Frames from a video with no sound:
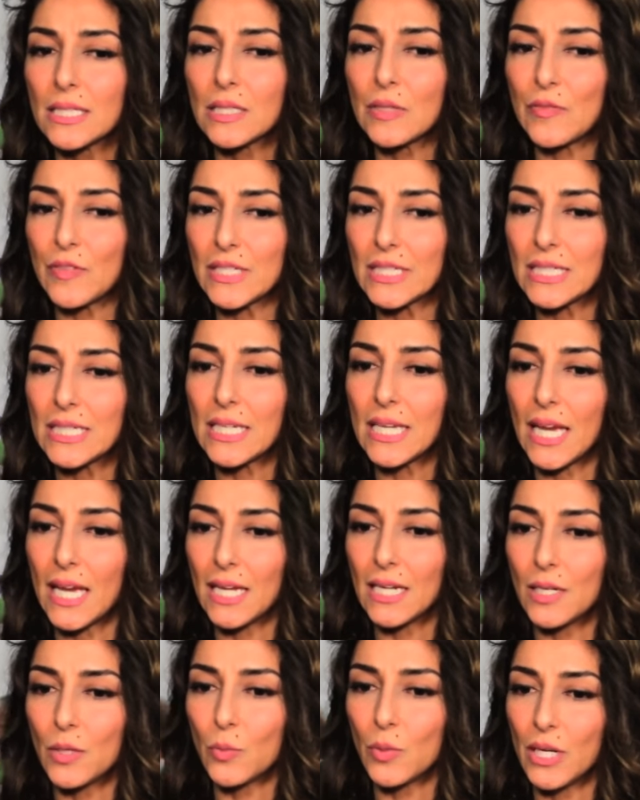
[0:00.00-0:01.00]

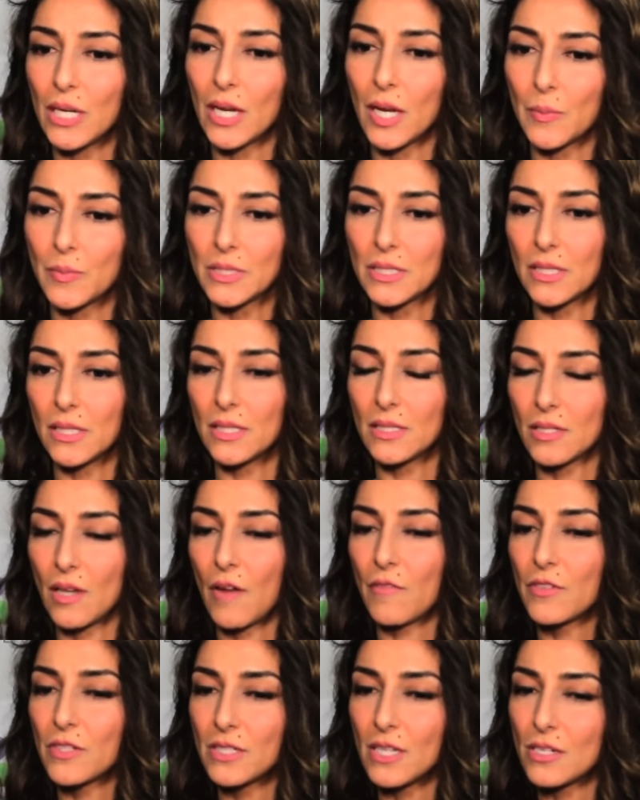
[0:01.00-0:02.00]
sophisticated when it comes to this
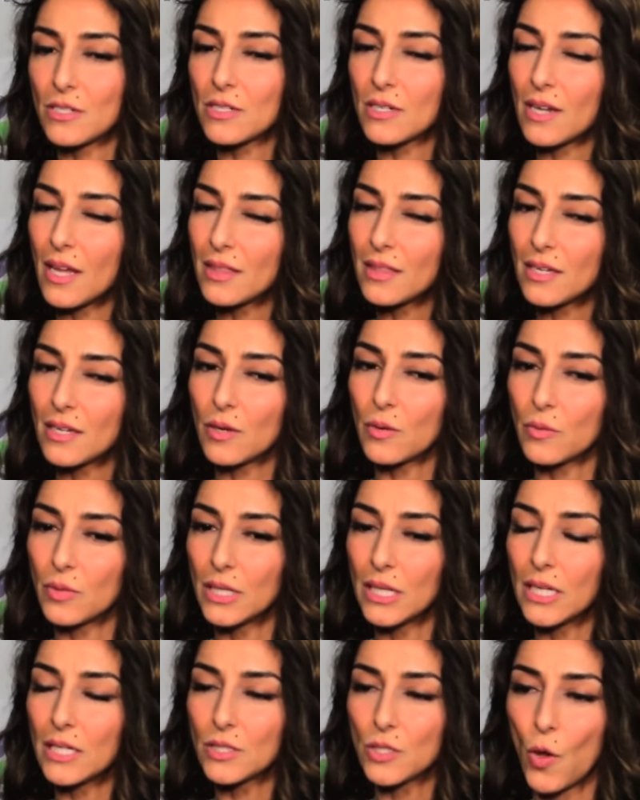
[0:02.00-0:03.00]
conversation. I think it
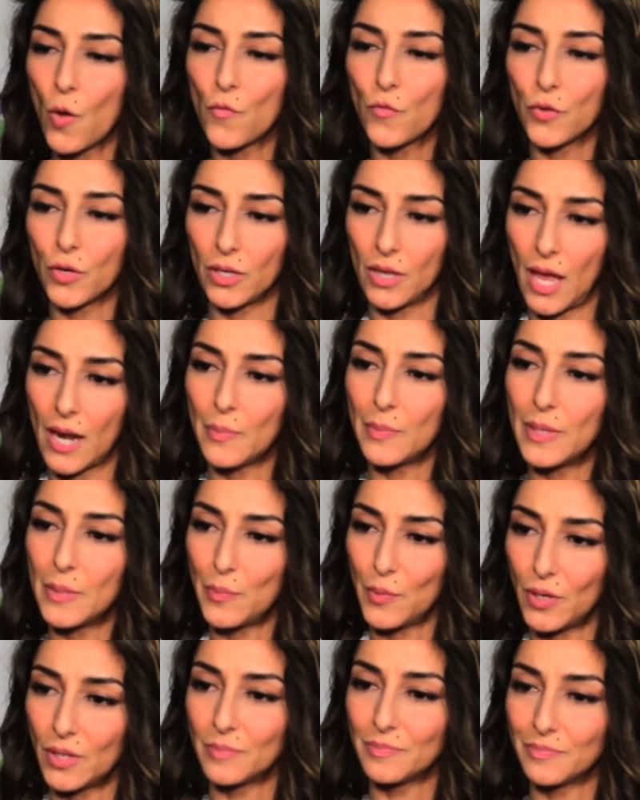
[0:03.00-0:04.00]
really hits home for a lot of
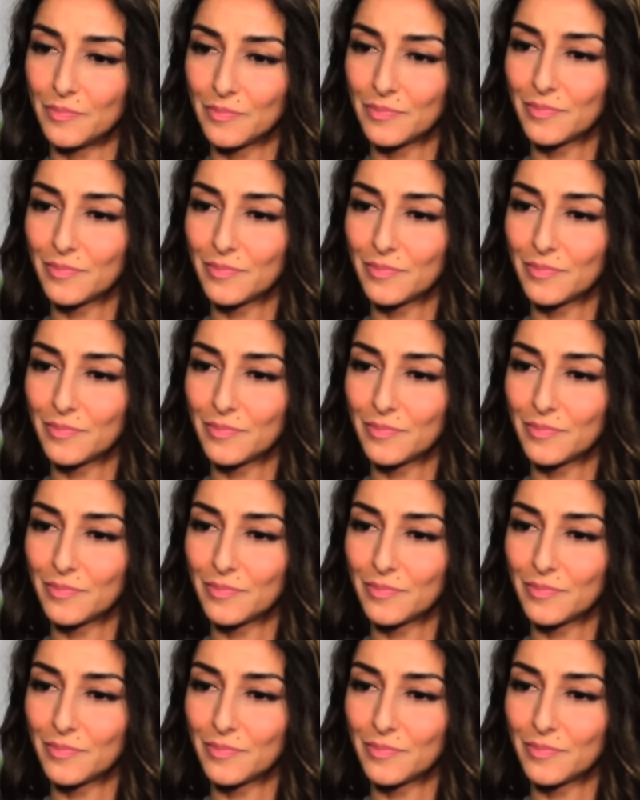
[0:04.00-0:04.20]
people.